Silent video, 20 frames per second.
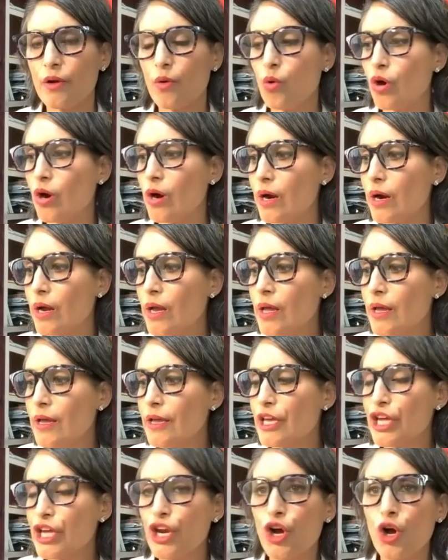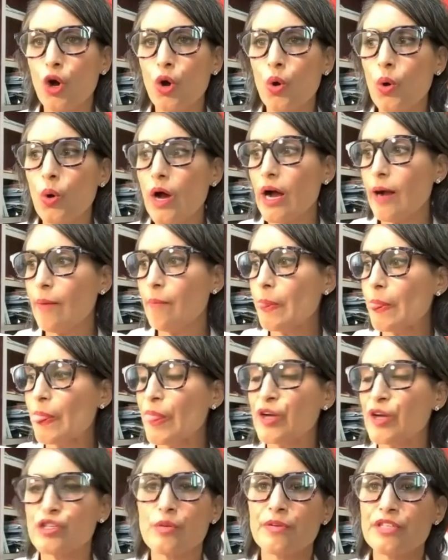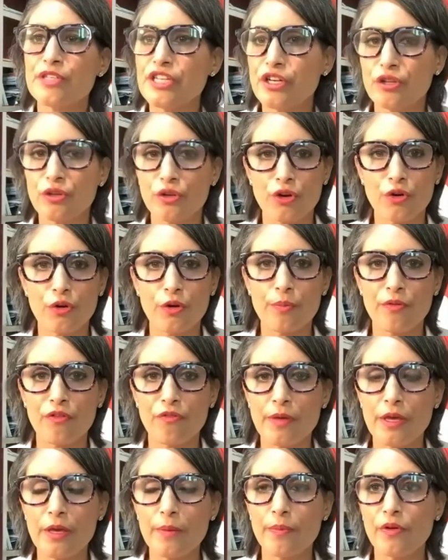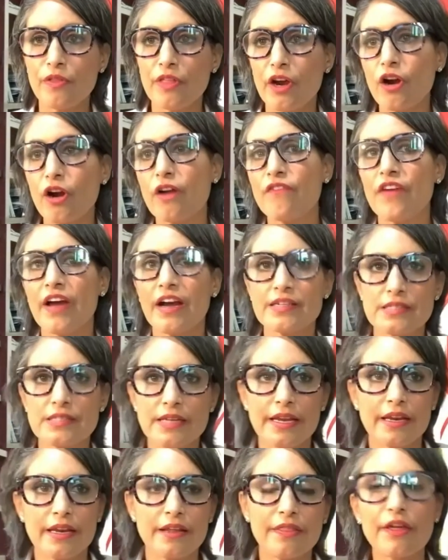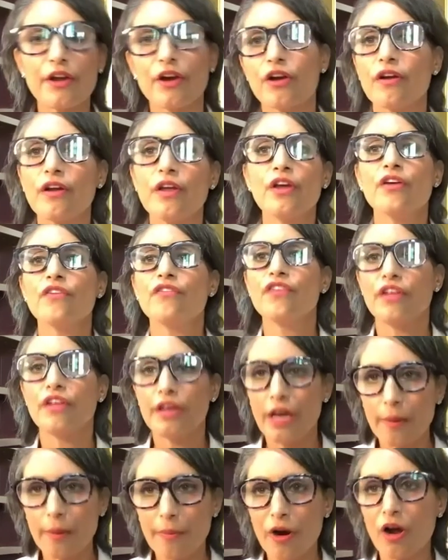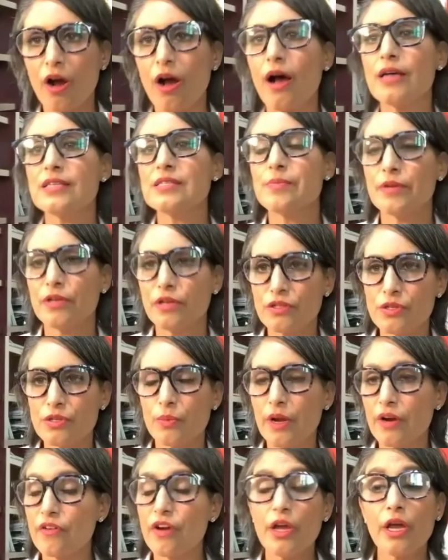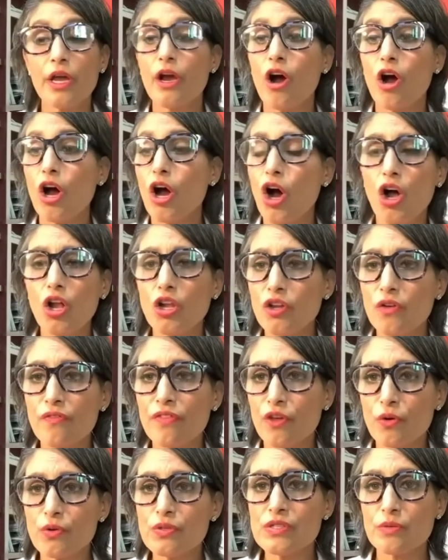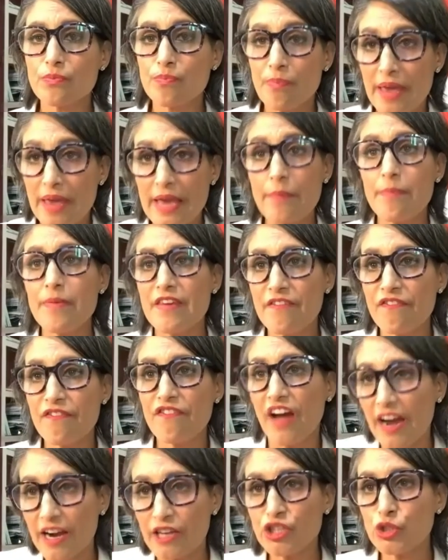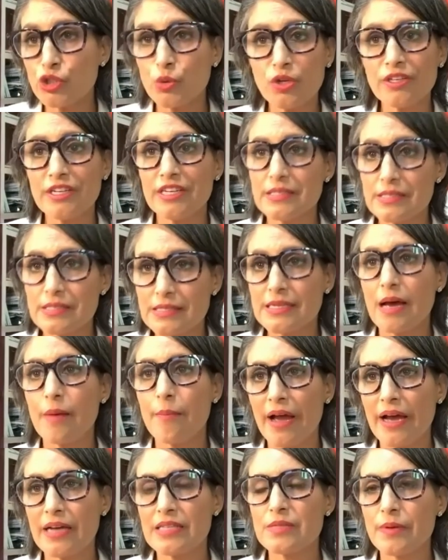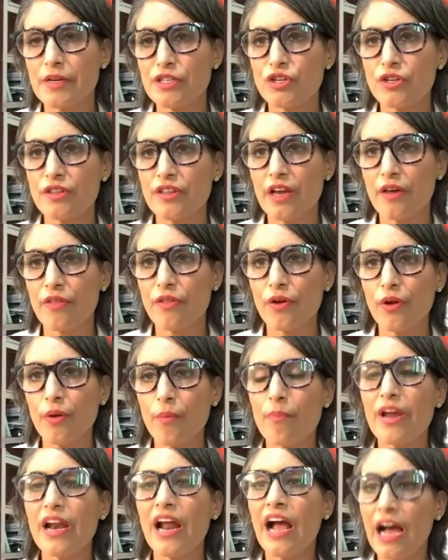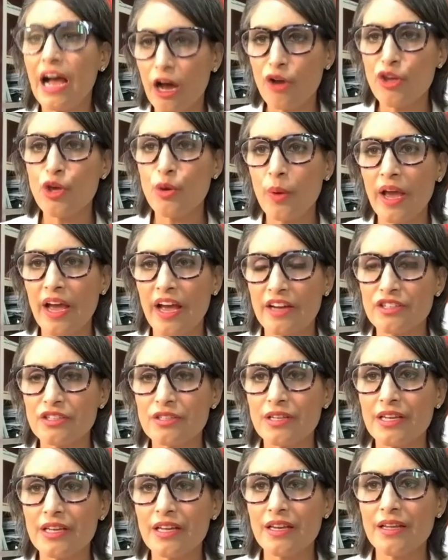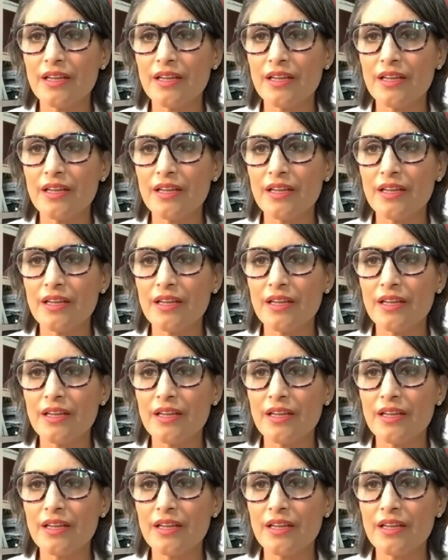or you know um, there's a particular group of people that aren't vaccinated that are filling up our hospitals or whatever all of those may be factual in some aspect or the other but how you handle it